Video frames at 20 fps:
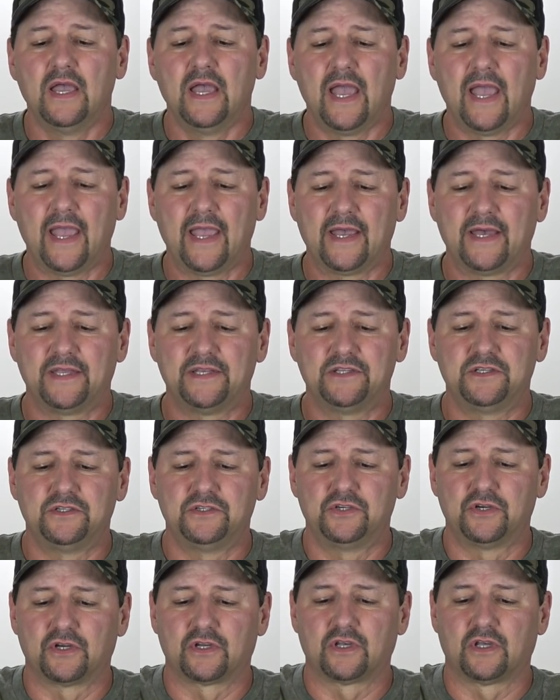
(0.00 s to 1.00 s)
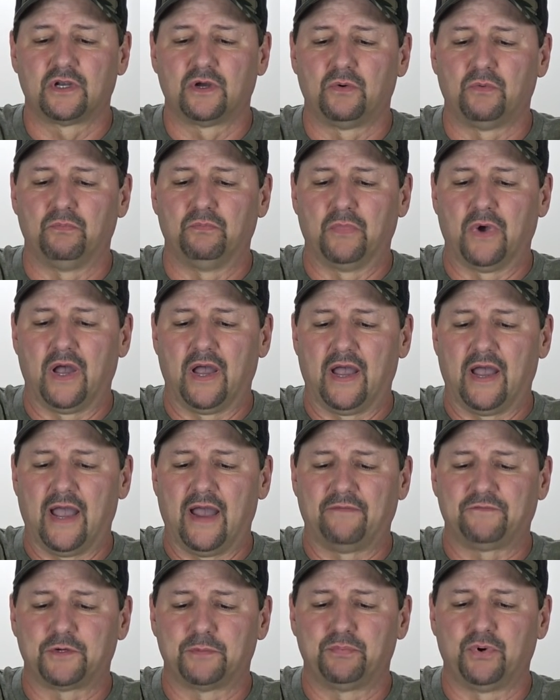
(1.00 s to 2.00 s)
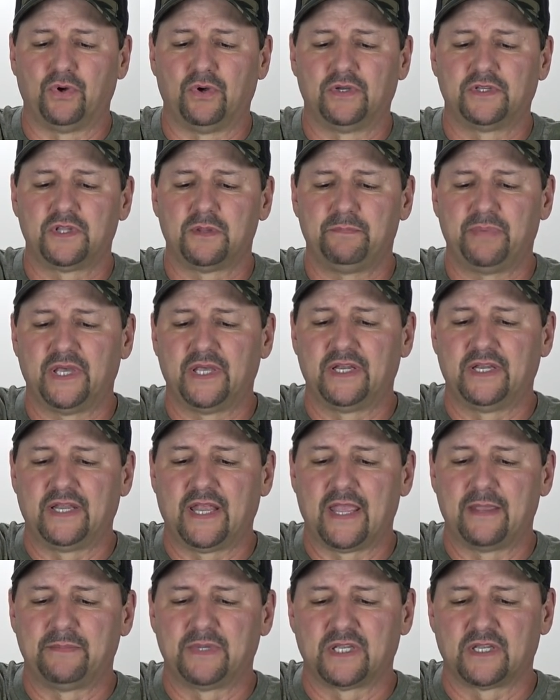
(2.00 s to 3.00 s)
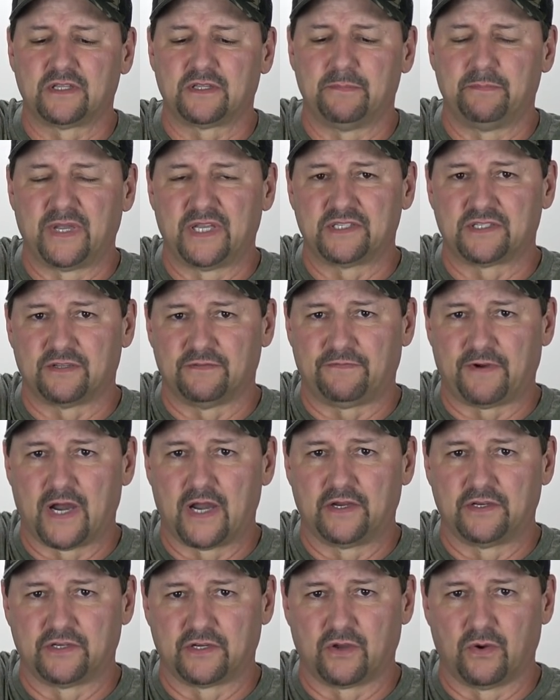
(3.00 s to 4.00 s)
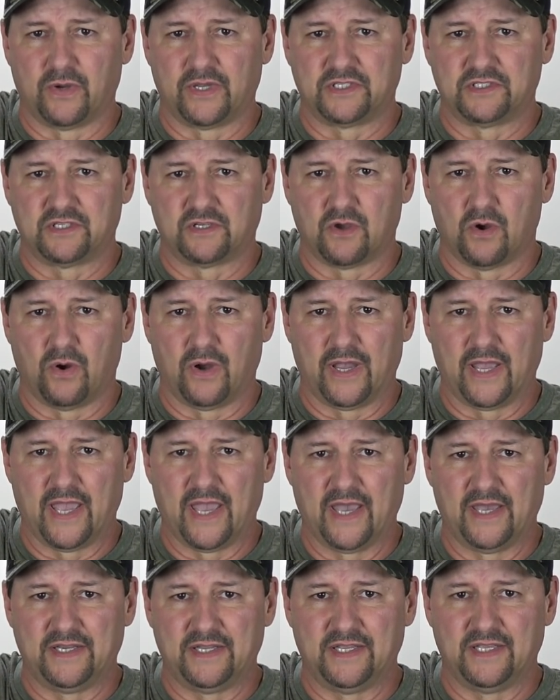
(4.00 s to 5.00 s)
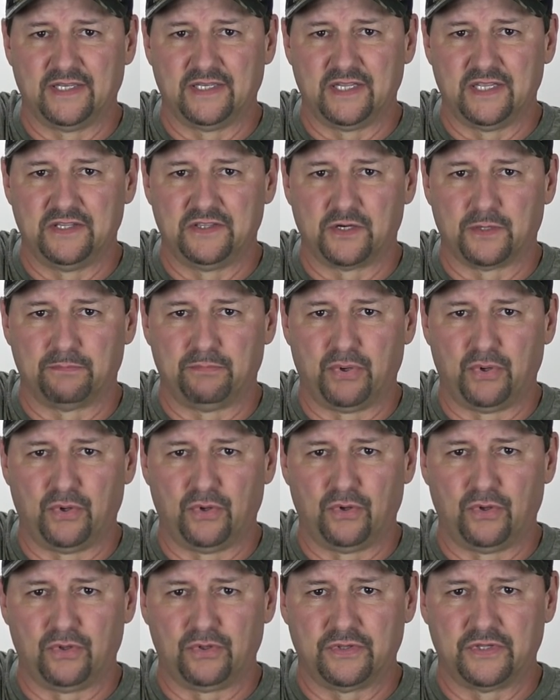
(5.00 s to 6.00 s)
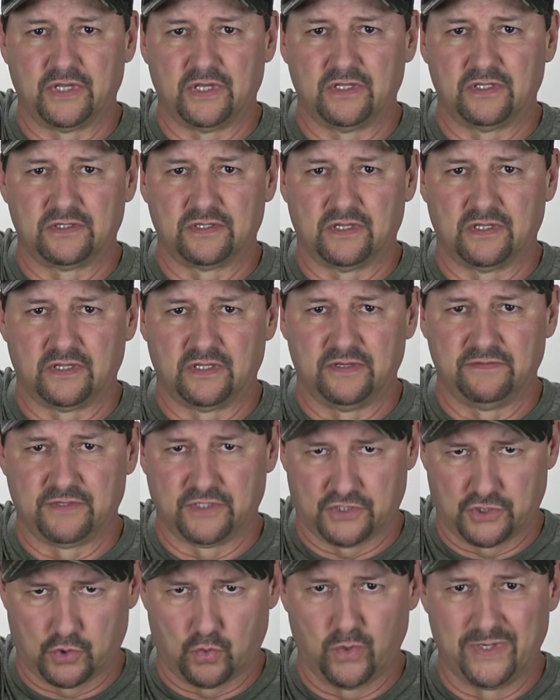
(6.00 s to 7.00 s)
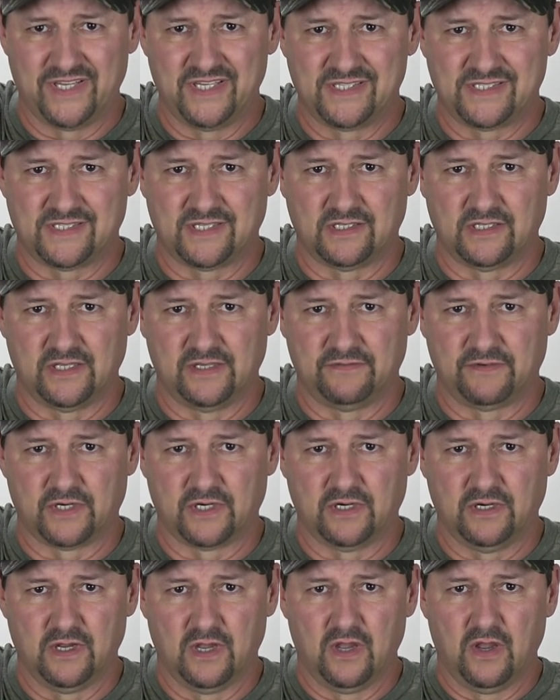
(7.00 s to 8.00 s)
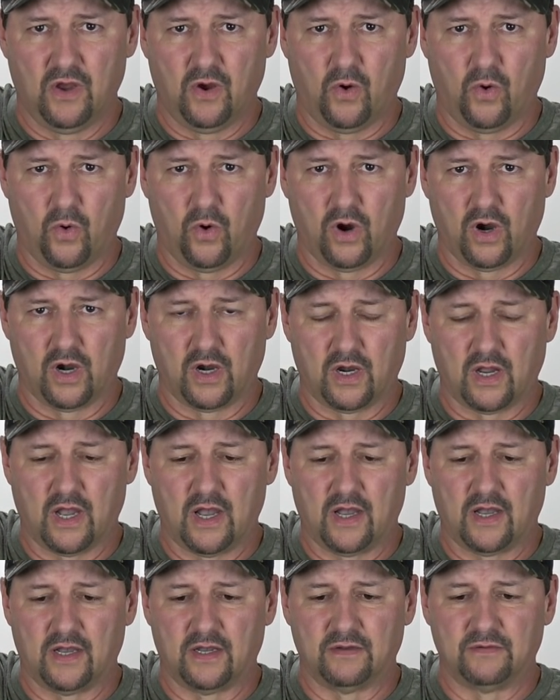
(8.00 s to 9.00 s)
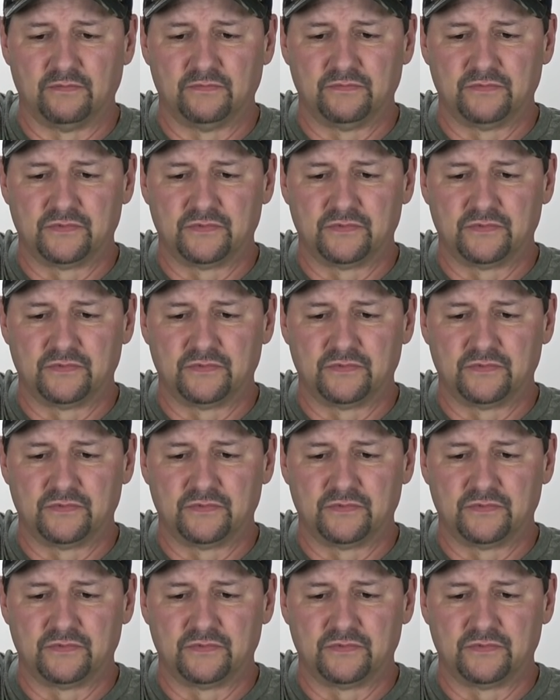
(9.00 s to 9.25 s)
And you're going to, after pulling the pin and aiming at the base of the fire, you're going to go ahead and either pull the lever, squeeze the lever, or